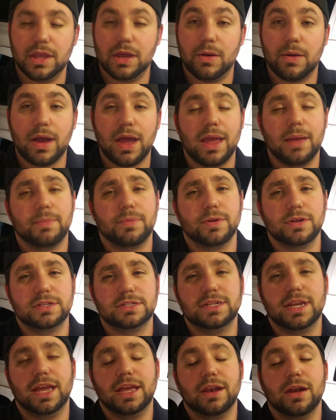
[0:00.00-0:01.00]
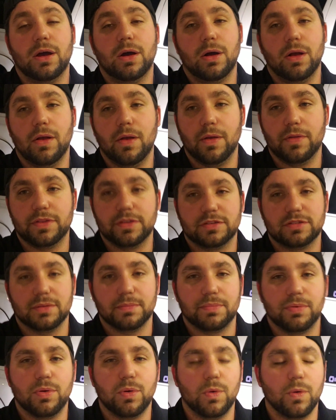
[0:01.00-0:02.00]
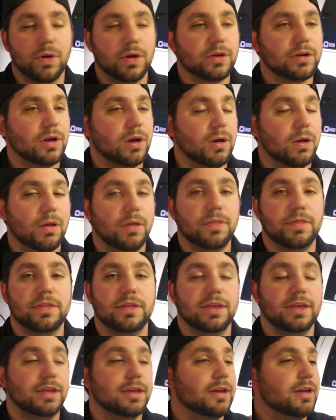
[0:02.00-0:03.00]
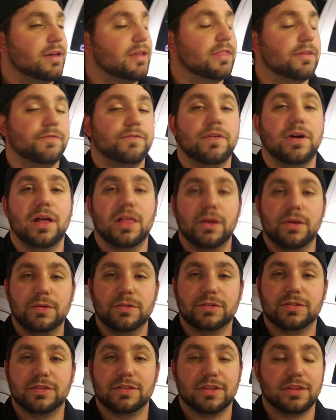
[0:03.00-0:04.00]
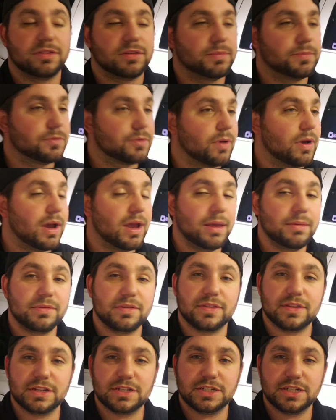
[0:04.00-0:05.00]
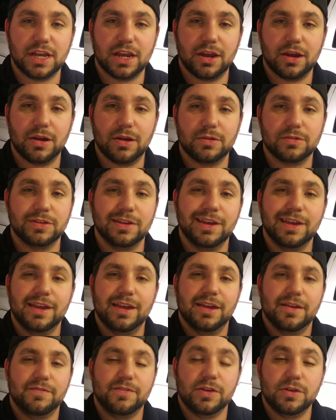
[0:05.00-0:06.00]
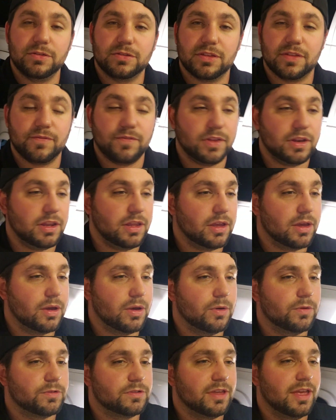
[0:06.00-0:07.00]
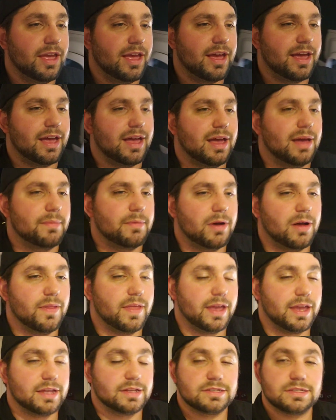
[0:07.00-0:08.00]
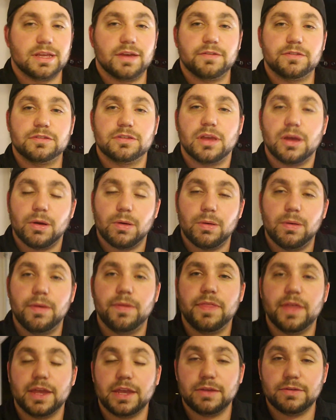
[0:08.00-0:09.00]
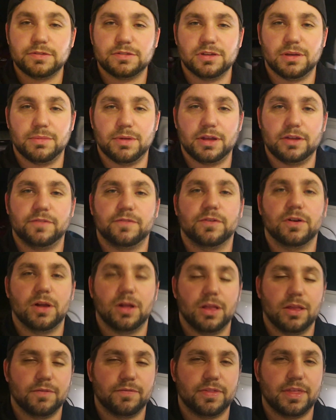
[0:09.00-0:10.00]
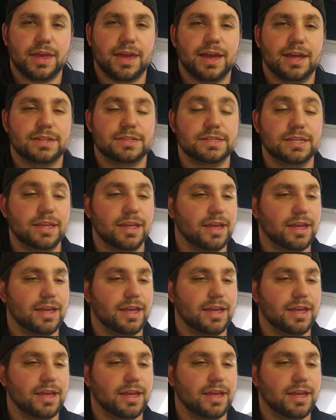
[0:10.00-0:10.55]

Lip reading: I appreciate all the support, all the follows and the subscribes and the shares, views on the videos, all that good stuff. So thank you so much for all of that.